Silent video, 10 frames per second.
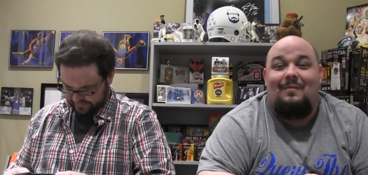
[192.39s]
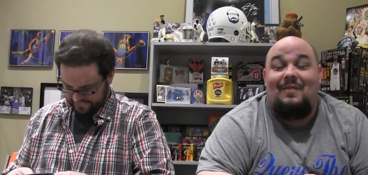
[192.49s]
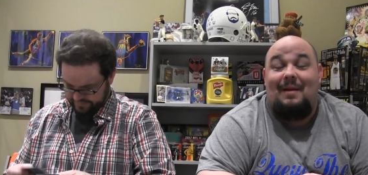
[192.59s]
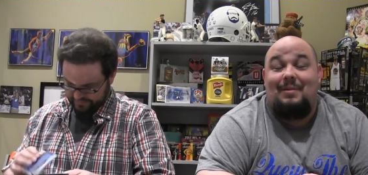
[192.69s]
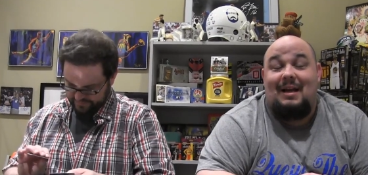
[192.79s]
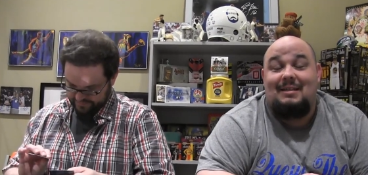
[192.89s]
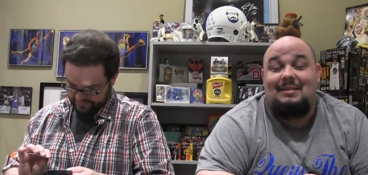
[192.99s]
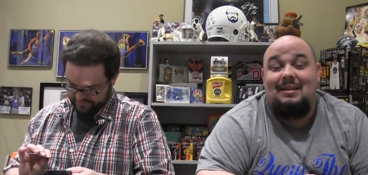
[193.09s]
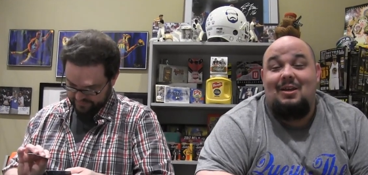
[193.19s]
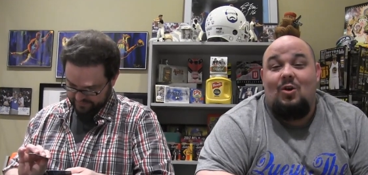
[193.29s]
Speaker 1: Fat
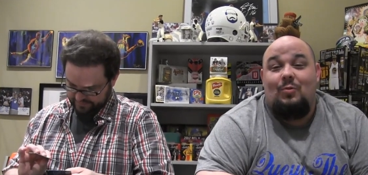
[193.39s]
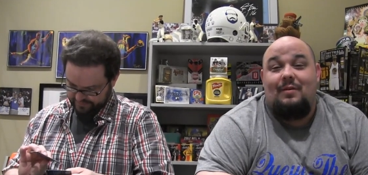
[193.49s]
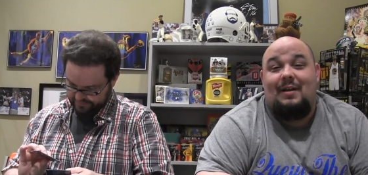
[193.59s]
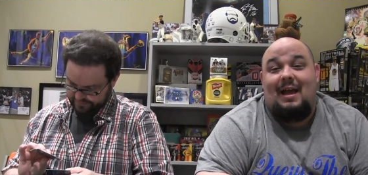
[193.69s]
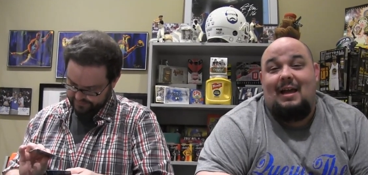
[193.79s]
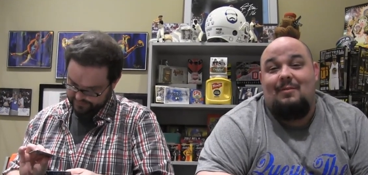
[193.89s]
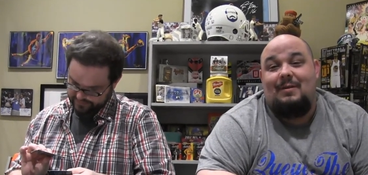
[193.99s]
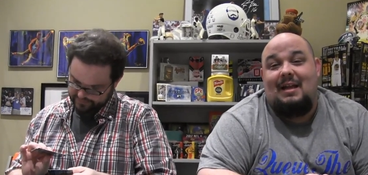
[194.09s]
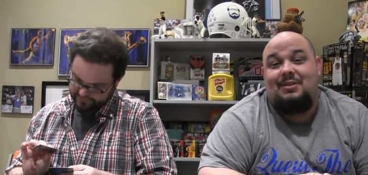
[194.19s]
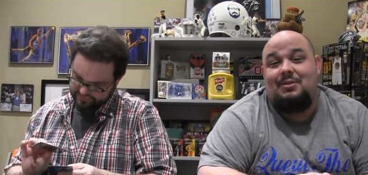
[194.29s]
Packs, we
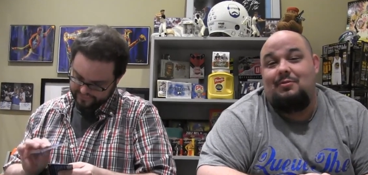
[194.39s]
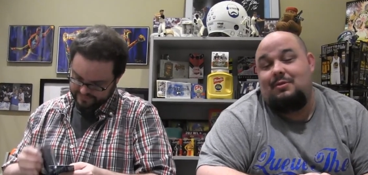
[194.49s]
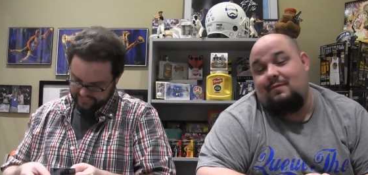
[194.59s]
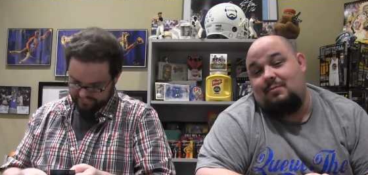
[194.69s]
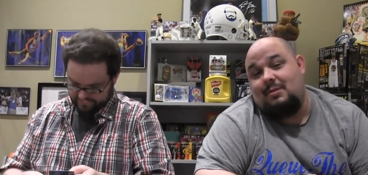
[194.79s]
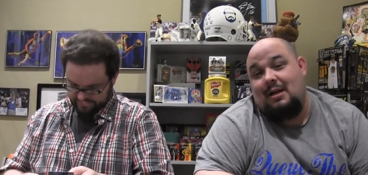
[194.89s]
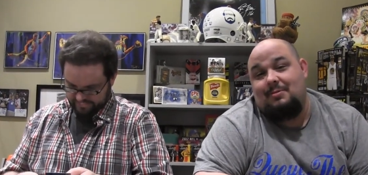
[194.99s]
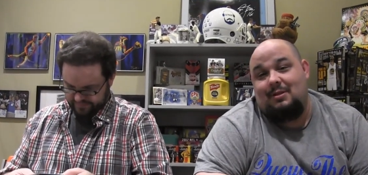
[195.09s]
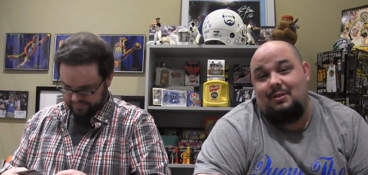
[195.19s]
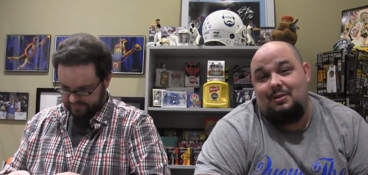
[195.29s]
had Susan from
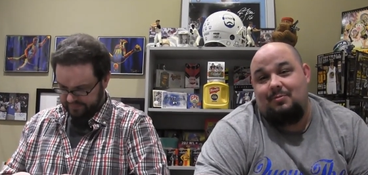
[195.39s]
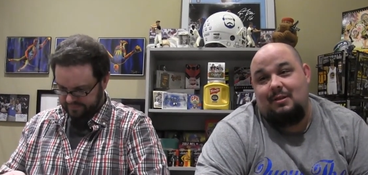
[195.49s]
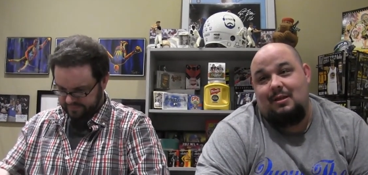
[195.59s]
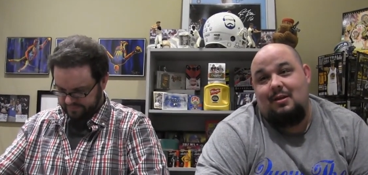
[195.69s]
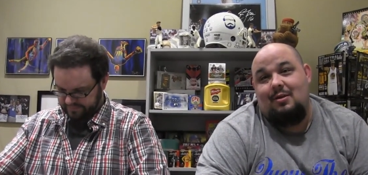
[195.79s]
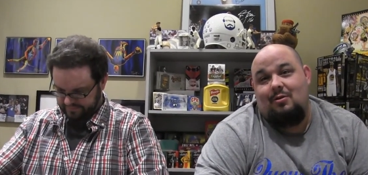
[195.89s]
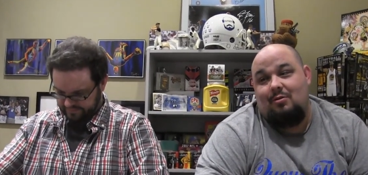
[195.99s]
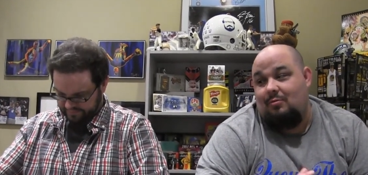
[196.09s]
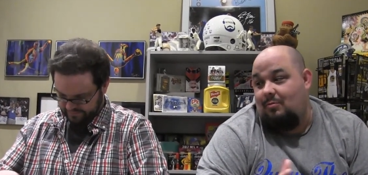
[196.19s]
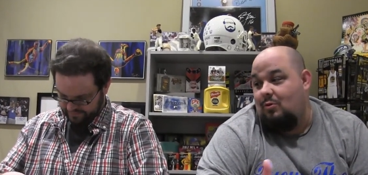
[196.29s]
Topps on this week,
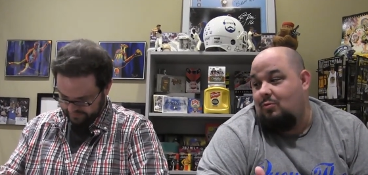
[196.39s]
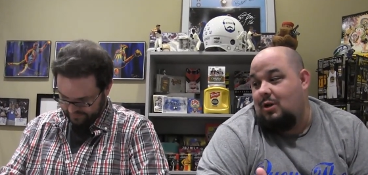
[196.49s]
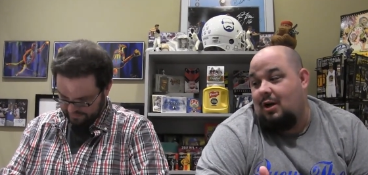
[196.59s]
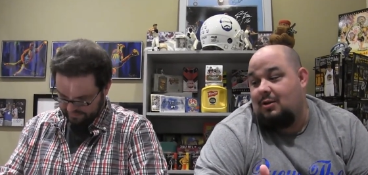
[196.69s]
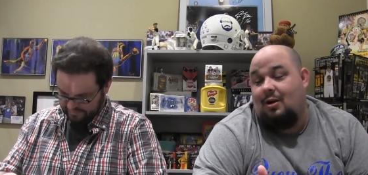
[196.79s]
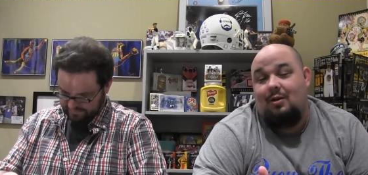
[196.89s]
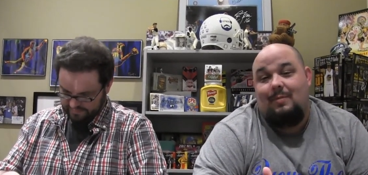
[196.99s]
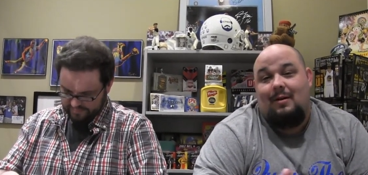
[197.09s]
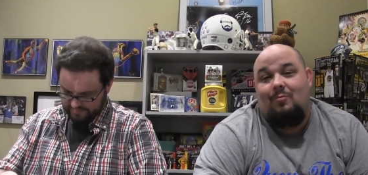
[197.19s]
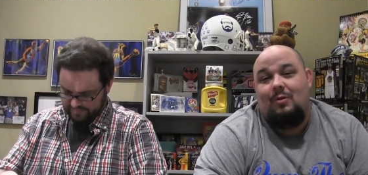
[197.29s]
who talked all
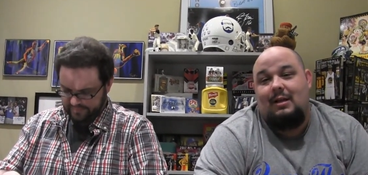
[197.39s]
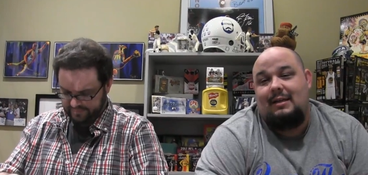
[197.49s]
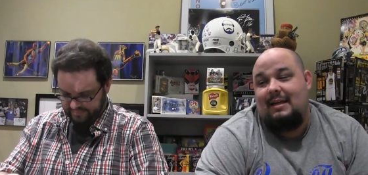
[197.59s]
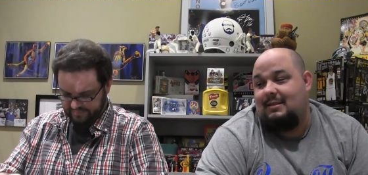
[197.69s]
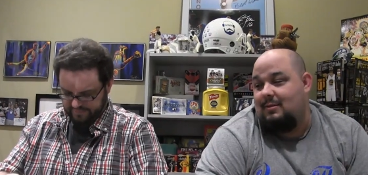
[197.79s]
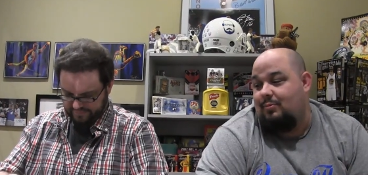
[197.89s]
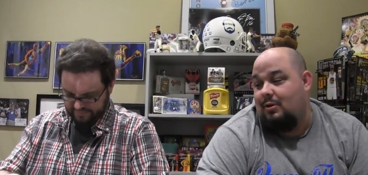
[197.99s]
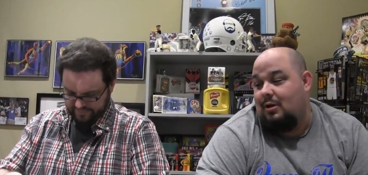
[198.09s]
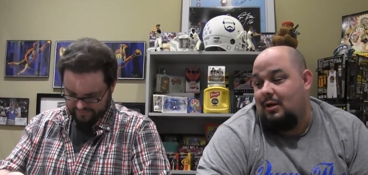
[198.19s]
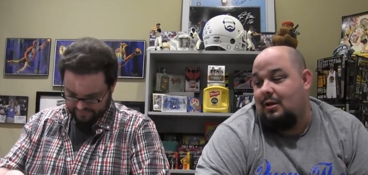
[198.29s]
about what it takes to
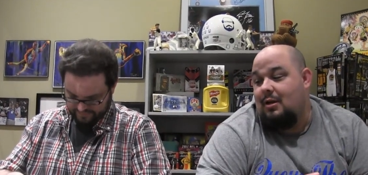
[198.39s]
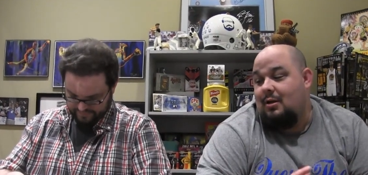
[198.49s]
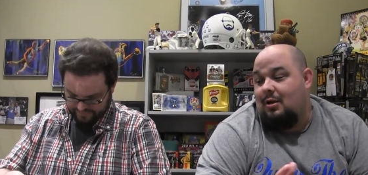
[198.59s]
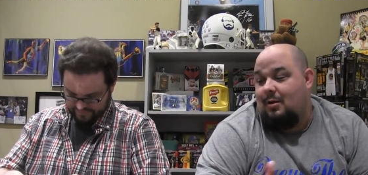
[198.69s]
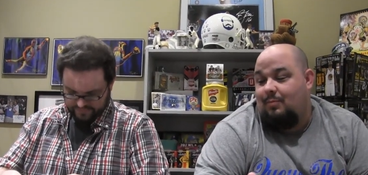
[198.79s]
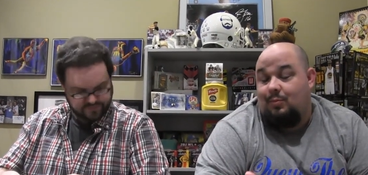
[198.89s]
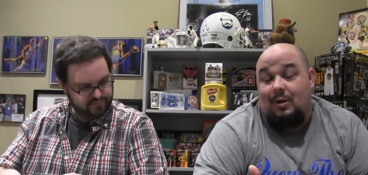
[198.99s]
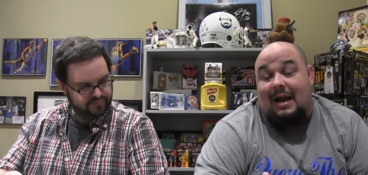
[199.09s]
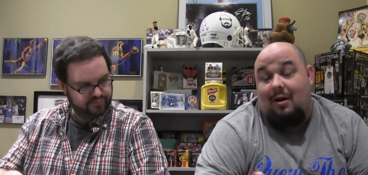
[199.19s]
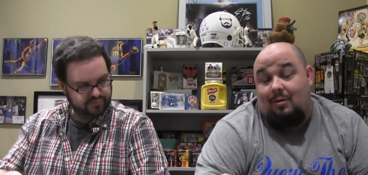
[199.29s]
put out a
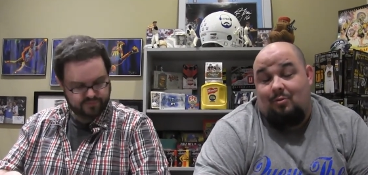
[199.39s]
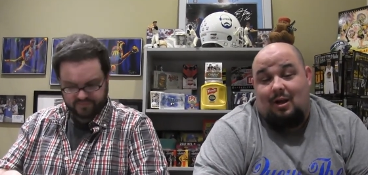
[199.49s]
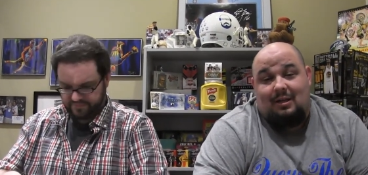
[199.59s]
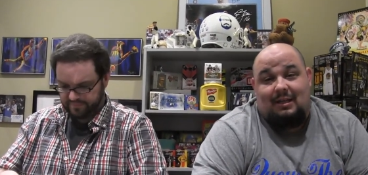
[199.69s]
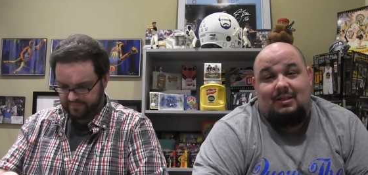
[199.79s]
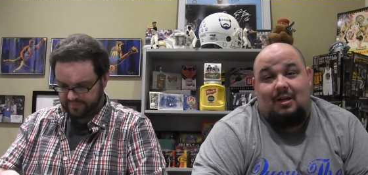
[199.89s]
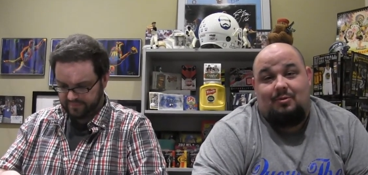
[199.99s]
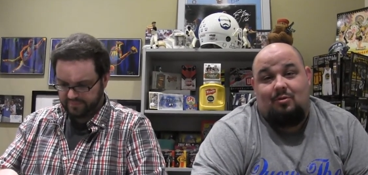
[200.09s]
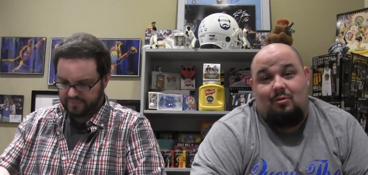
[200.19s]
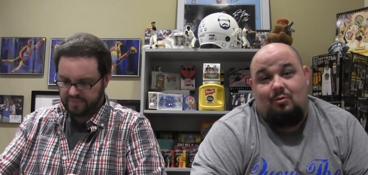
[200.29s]
product like
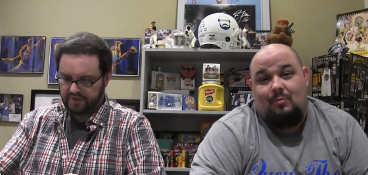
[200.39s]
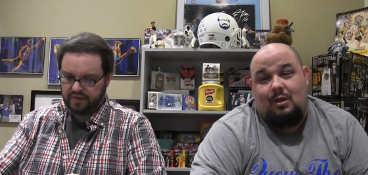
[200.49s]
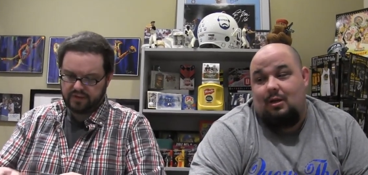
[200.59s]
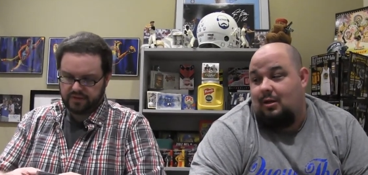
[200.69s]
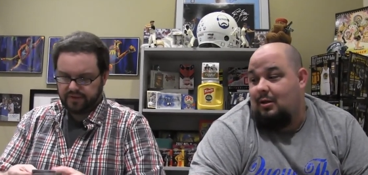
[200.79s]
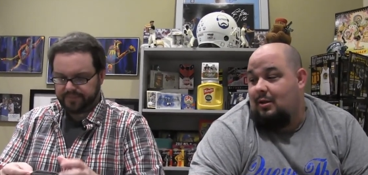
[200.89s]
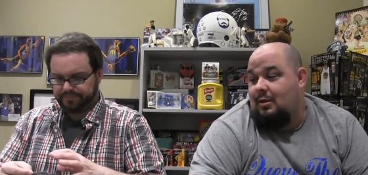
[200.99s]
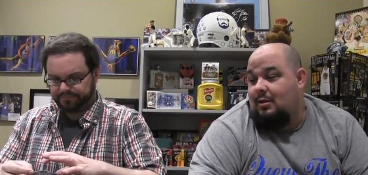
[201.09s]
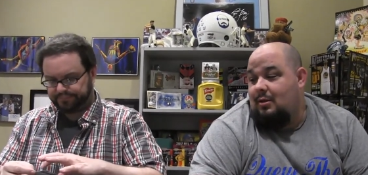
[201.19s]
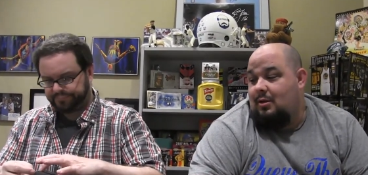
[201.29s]
Topps Chrome,
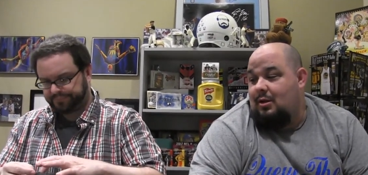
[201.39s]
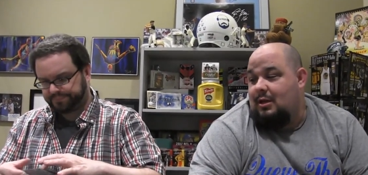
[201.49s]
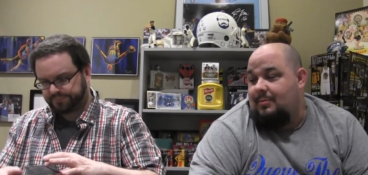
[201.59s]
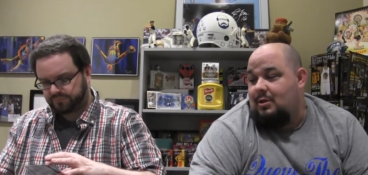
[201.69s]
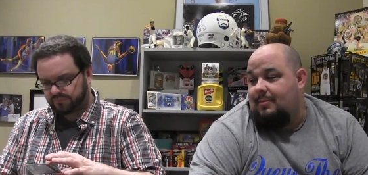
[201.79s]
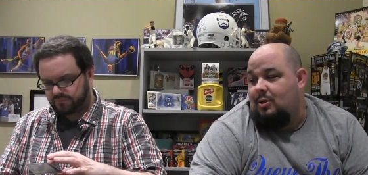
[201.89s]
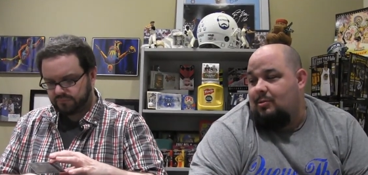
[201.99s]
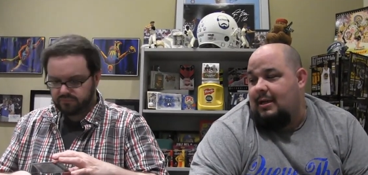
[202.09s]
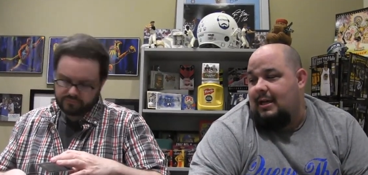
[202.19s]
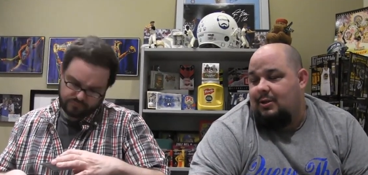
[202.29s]

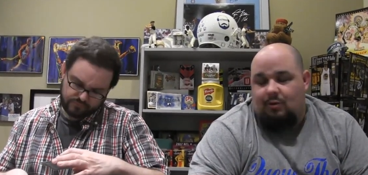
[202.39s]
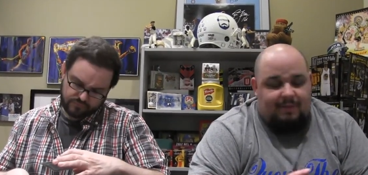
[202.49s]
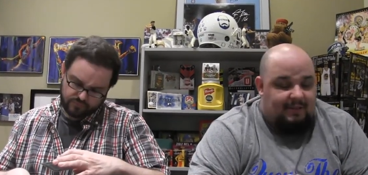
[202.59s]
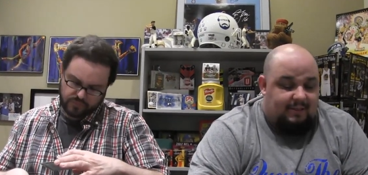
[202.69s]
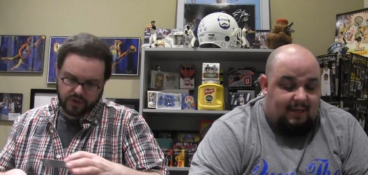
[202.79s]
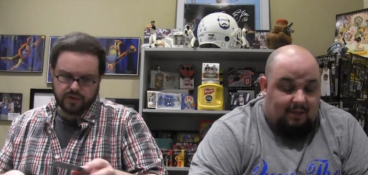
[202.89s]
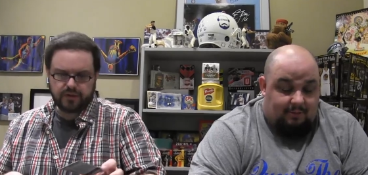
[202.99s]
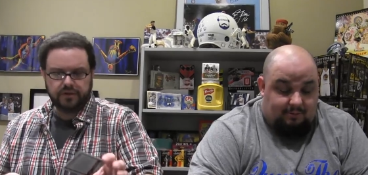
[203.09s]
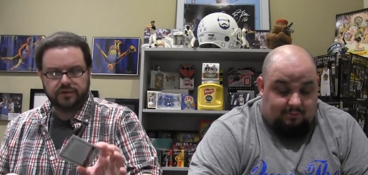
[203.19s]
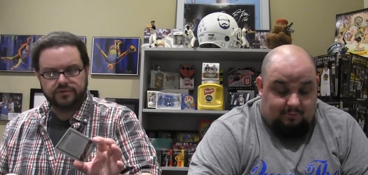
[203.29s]
WWE and UFC
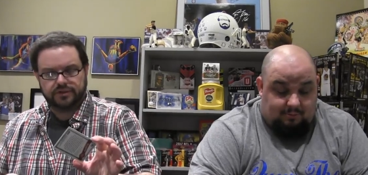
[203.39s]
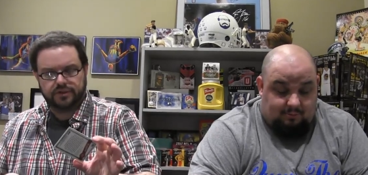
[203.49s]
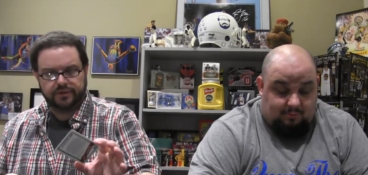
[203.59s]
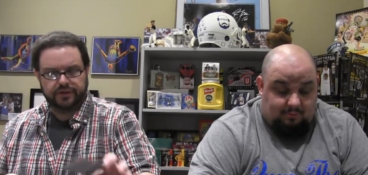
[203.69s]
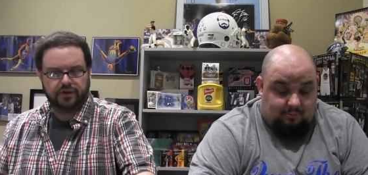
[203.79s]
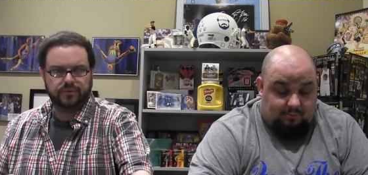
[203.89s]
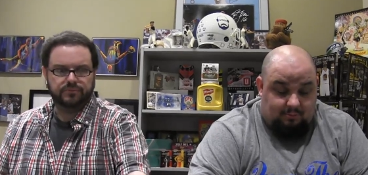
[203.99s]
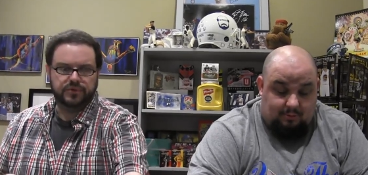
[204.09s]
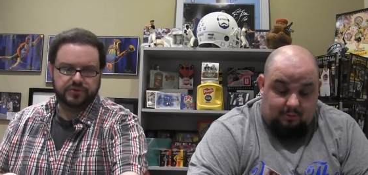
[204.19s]
style. Here's a Cody Garbrandt